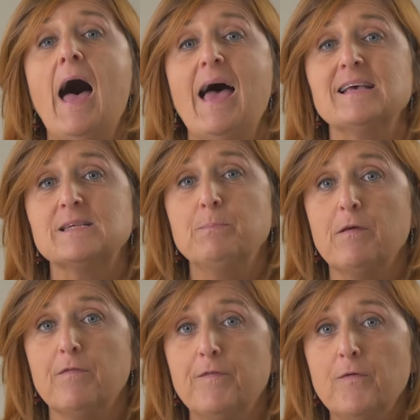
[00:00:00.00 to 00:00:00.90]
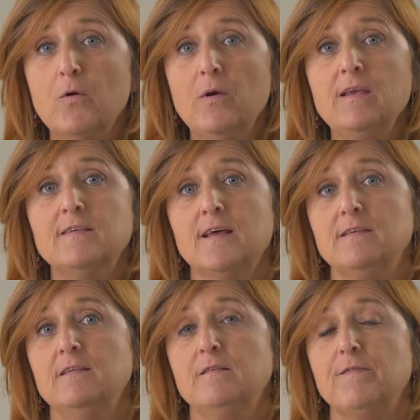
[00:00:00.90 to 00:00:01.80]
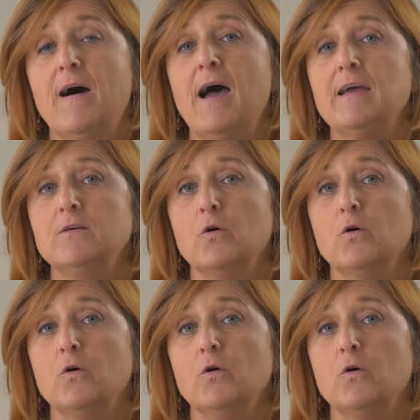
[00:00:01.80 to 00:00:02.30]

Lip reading: has been fully satisfied